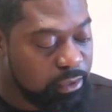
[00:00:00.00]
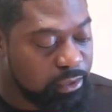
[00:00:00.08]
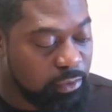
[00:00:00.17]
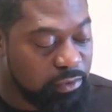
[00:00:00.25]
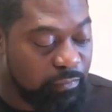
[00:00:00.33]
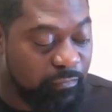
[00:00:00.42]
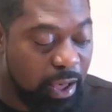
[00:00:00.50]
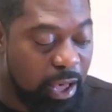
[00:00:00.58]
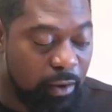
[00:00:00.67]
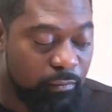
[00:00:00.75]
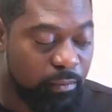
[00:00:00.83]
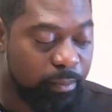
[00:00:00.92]
So
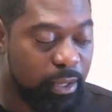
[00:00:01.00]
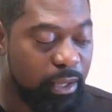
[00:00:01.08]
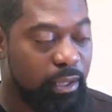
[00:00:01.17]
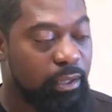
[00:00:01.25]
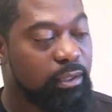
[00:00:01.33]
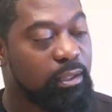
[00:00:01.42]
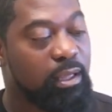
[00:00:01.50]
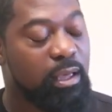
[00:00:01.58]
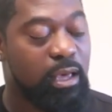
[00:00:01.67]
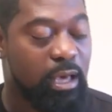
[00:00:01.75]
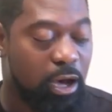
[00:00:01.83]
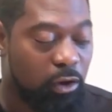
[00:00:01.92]
survival means,
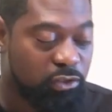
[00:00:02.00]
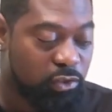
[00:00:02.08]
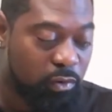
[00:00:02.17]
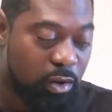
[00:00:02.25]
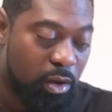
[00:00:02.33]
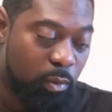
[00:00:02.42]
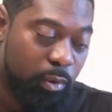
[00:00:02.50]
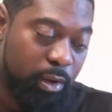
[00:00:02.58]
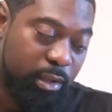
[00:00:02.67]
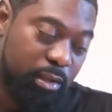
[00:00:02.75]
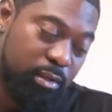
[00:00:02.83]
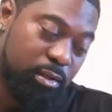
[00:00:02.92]
it also come
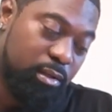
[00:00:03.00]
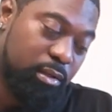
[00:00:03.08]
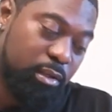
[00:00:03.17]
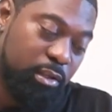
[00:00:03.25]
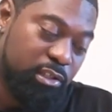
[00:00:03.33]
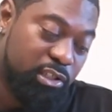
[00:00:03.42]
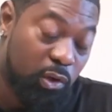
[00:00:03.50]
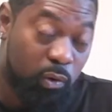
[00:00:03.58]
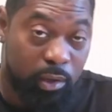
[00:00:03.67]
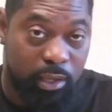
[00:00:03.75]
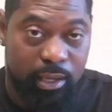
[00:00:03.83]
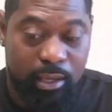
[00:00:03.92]
with a
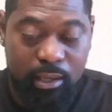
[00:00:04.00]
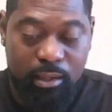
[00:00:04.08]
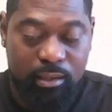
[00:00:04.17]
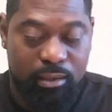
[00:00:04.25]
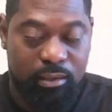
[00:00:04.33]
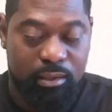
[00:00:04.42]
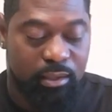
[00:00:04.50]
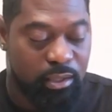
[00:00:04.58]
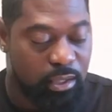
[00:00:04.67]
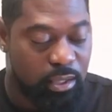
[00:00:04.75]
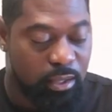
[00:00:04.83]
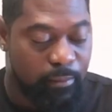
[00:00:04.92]
sewing kit,
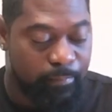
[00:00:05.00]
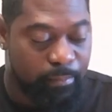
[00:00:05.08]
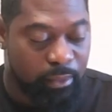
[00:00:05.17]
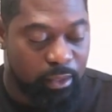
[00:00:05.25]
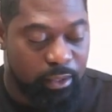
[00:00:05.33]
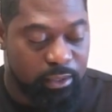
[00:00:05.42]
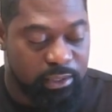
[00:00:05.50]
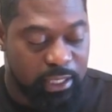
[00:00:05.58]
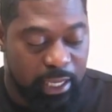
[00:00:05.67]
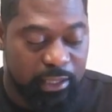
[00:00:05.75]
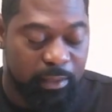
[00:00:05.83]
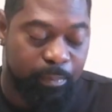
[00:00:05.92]
a
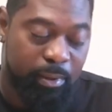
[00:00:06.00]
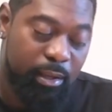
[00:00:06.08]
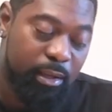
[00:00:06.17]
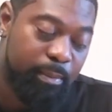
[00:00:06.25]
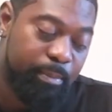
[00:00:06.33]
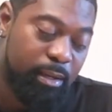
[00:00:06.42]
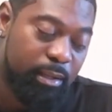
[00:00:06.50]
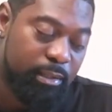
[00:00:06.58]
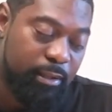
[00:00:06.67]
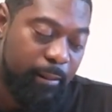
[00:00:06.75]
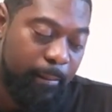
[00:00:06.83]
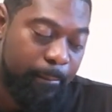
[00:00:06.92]
safety pin
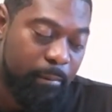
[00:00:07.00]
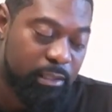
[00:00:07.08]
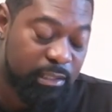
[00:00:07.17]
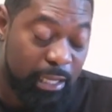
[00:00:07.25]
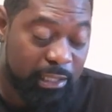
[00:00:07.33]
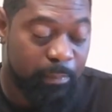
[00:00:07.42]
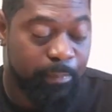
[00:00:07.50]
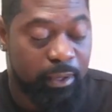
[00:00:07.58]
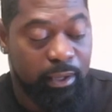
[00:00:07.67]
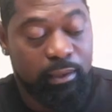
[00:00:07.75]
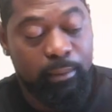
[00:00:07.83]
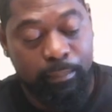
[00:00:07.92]

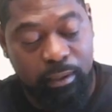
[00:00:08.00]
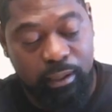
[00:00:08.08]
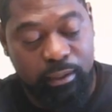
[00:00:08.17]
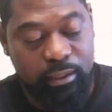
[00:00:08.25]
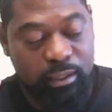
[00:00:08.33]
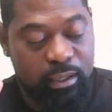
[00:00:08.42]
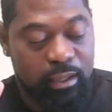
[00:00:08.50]
button,